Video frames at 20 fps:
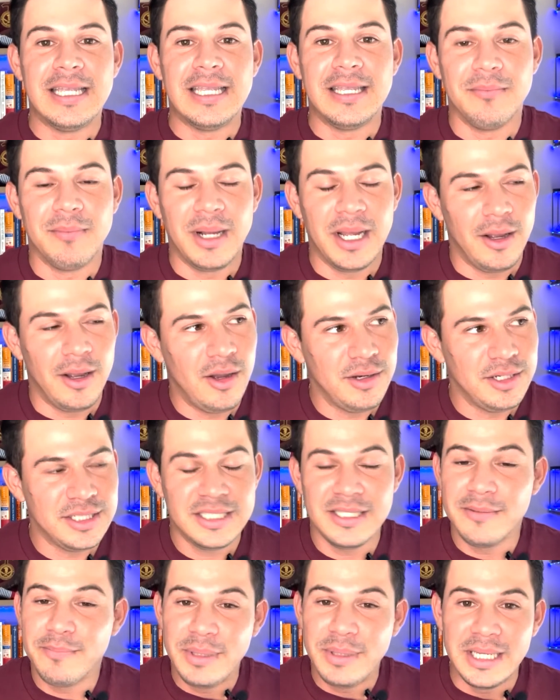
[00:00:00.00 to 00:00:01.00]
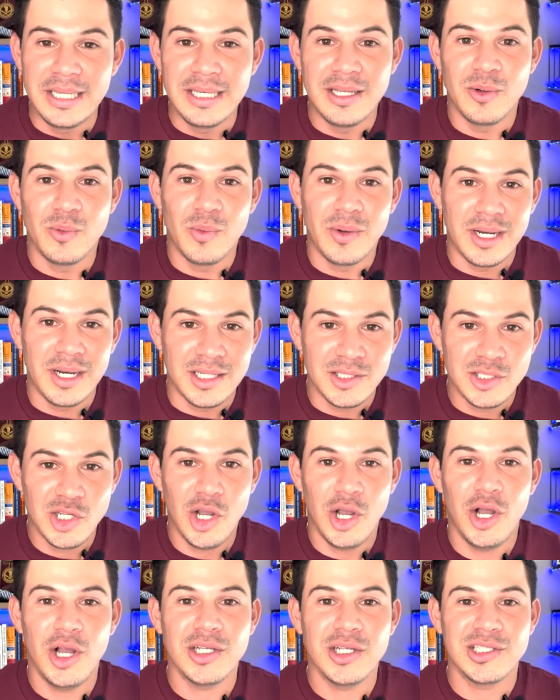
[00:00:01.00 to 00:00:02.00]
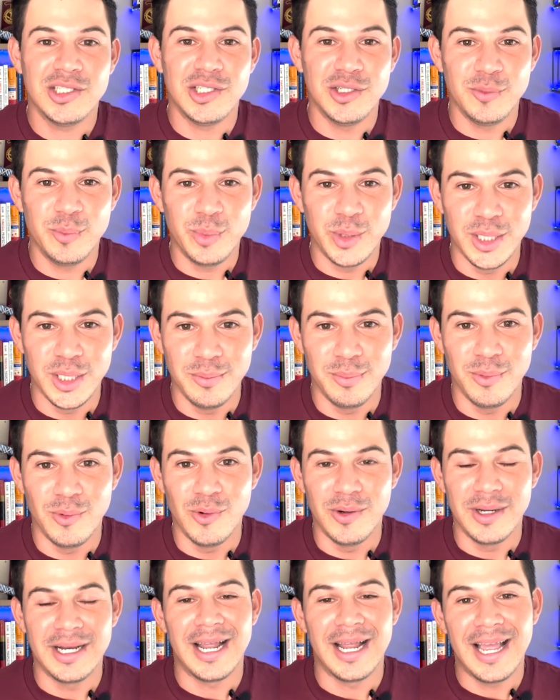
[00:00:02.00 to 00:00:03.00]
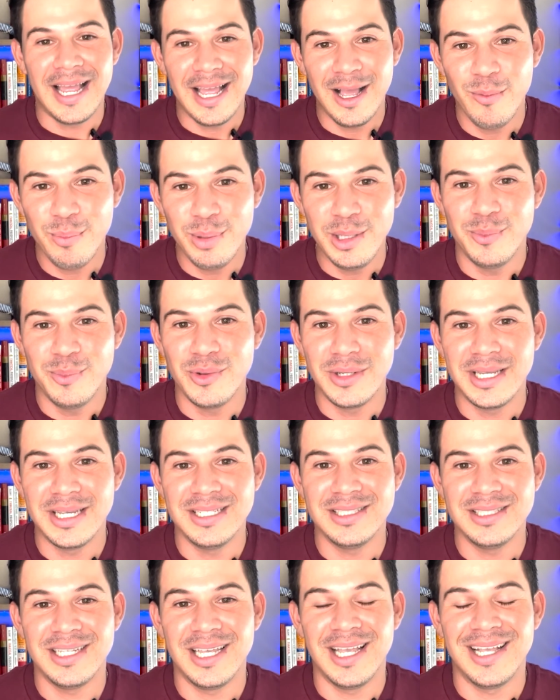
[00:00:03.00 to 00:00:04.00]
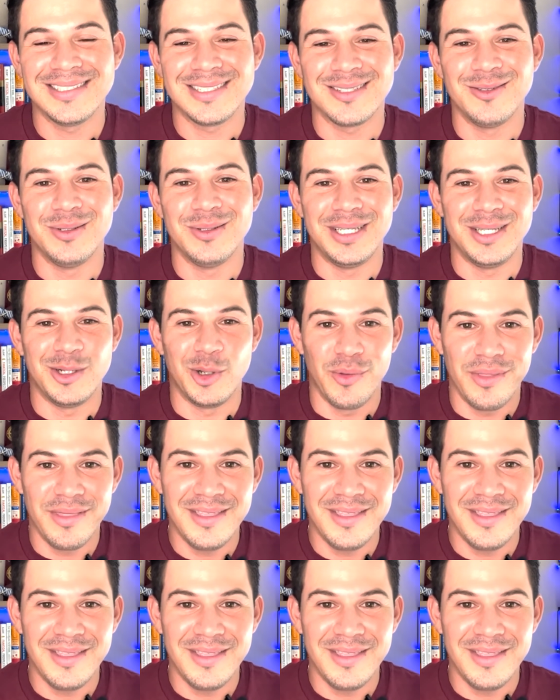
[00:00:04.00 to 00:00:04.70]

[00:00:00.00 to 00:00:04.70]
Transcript: in my honest opinion, when I talk to people and I help people get into Escondido,